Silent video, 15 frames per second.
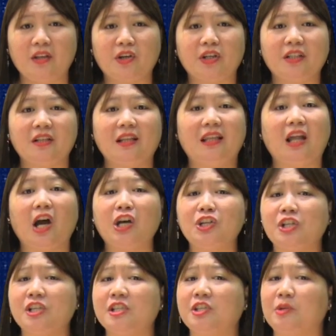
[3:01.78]
and are the
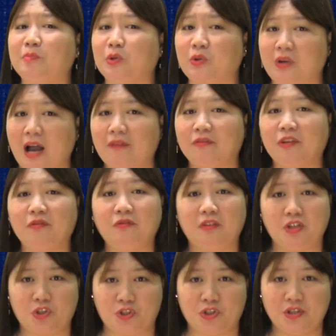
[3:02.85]
largest topographic
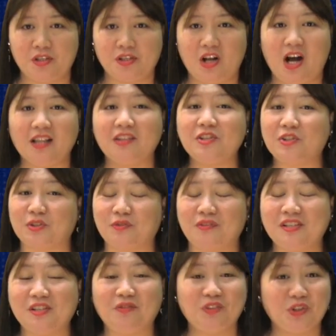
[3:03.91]
features on the
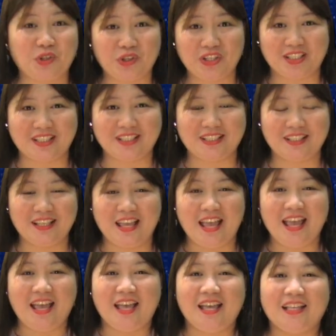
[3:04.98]
surface of the Earth.
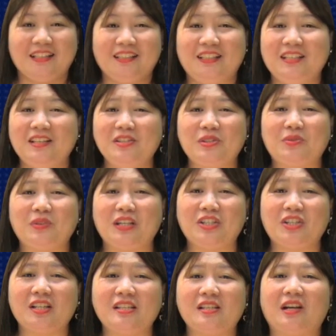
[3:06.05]
These
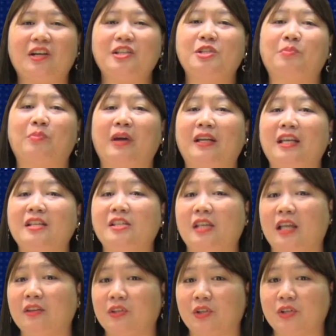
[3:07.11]
ridges are spreading
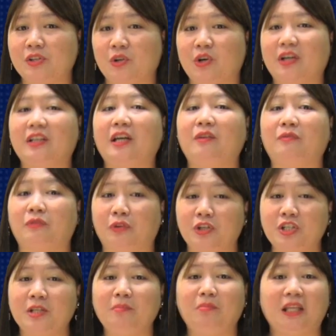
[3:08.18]
centers or
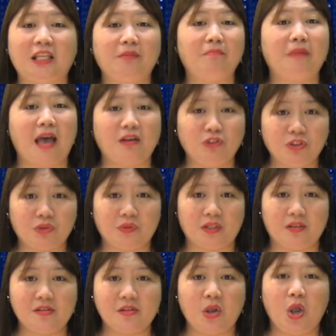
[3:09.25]
divergent plate
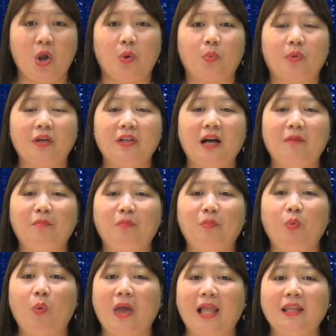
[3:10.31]
boundaries where the
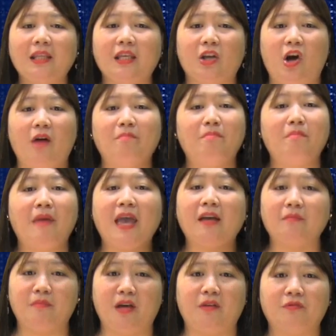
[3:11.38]
upwelling of
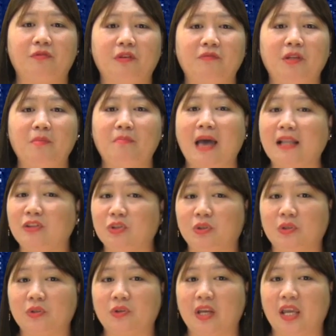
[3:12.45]
magma from the
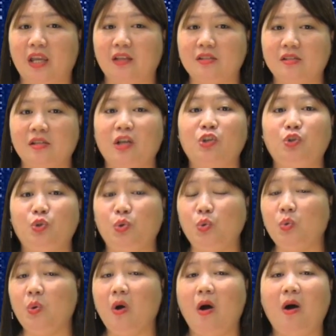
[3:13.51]
mantle creates
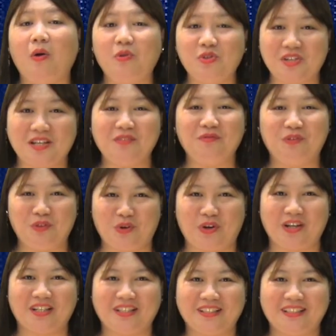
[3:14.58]
new ocean
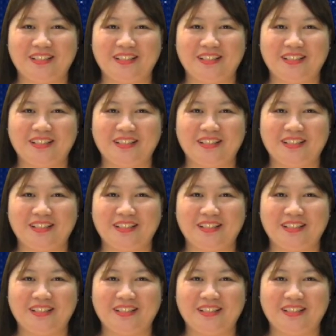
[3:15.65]
floor.